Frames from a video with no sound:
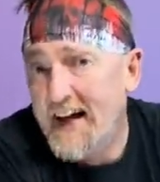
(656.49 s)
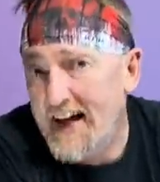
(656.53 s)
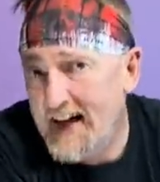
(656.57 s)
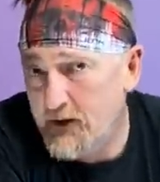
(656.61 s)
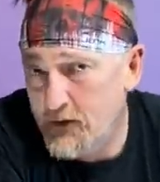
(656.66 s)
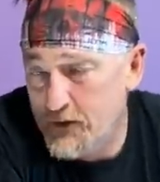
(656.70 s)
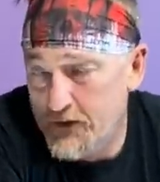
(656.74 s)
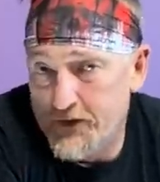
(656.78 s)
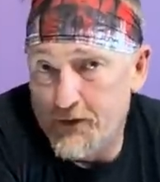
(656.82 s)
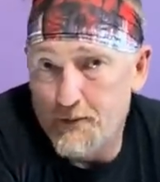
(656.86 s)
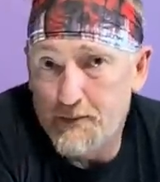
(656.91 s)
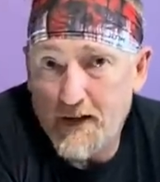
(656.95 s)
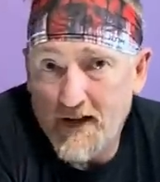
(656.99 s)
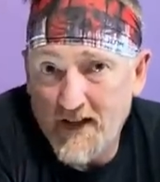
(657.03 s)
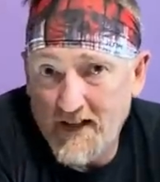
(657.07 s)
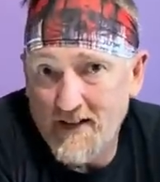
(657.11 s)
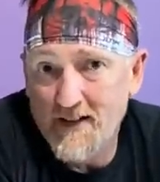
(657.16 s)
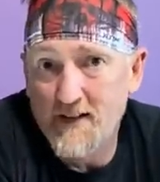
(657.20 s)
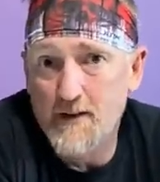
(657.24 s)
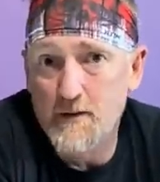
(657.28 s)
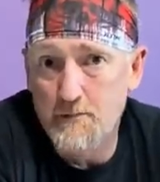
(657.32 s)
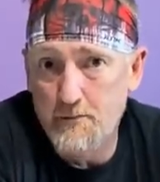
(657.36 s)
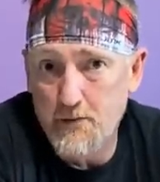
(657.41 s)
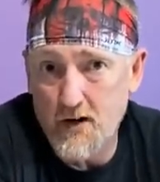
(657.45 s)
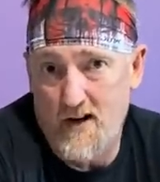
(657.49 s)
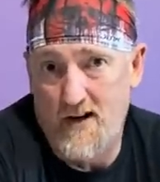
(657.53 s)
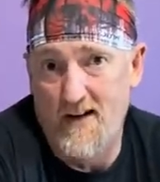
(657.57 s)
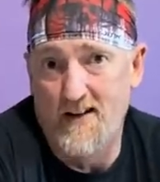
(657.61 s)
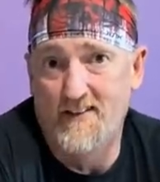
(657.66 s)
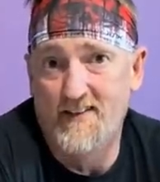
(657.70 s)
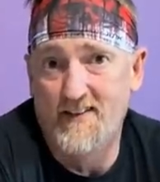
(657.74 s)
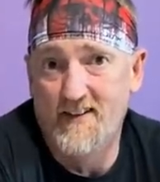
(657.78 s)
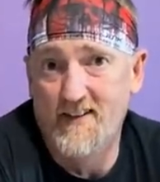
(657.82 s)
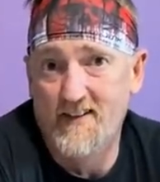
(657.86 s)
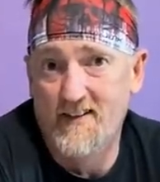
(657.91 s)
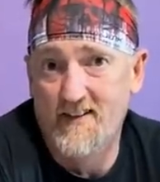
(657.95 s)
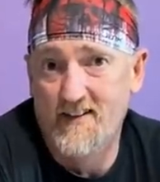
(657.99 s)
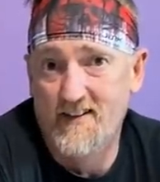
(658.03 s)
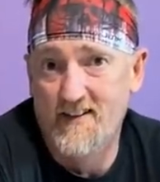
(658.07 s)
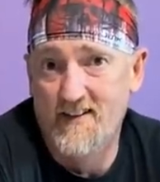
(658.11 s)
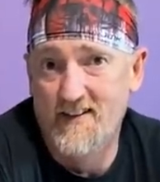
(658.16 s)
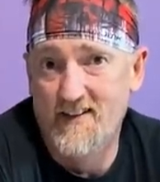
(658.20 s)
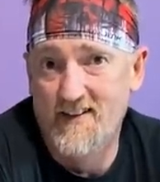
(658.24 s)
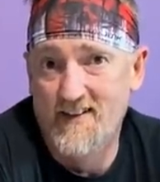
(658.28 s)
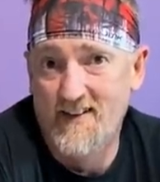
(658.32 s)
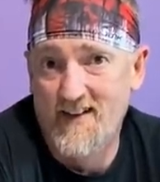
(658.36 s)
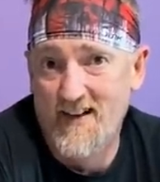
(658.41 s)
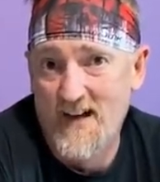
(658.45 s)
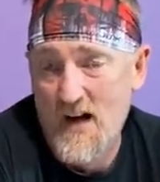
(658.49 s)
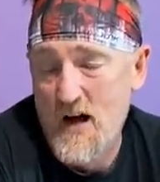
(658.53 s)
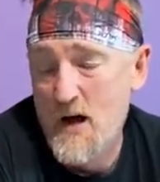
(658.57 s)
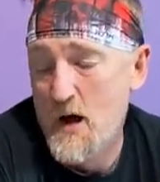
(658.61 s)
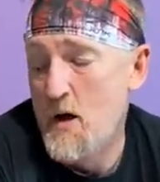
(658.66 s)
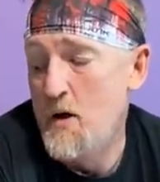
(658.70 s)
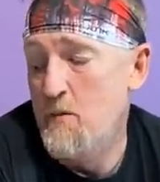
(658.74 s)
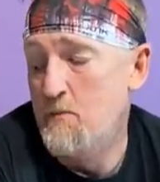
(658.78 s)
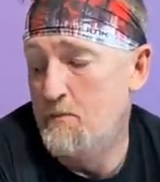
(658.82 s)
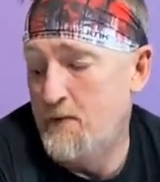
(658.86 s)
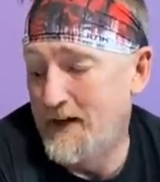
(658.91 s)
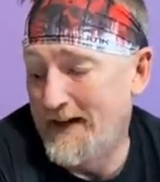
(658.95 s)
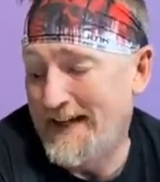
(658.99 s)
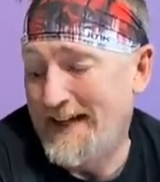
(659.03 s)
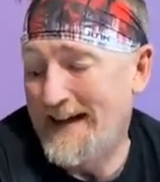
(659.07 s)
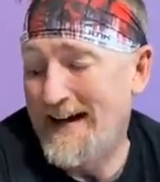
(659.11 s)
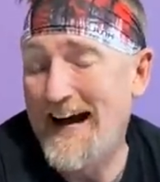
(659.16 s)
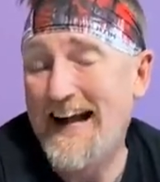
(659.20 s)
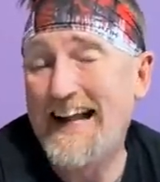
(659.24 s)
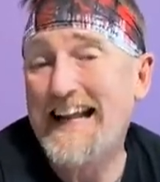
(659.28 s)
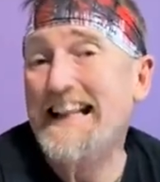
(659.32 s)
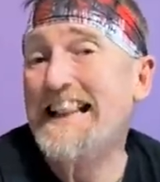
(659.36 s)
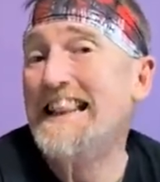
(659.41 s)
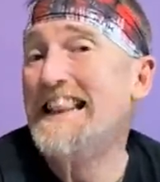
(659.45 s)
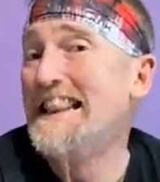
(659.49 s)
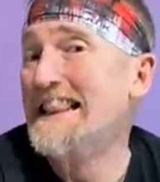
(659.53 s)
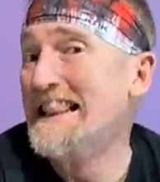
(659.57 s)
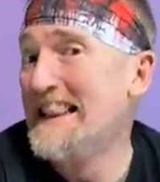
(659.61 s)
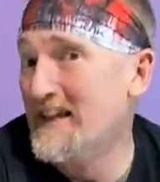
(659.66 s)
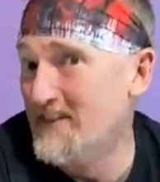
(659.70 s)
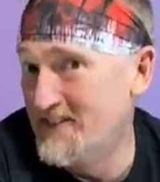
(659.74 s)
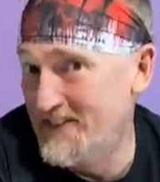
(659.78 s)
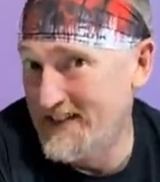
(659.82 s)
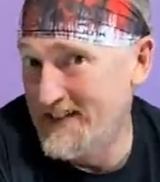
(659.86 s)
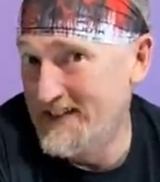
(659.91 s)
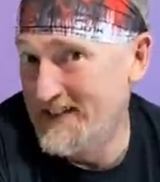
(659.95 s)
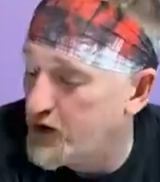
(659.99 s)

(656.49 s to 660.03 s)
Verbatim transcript: it was a pain in the butt, but I kind of love it.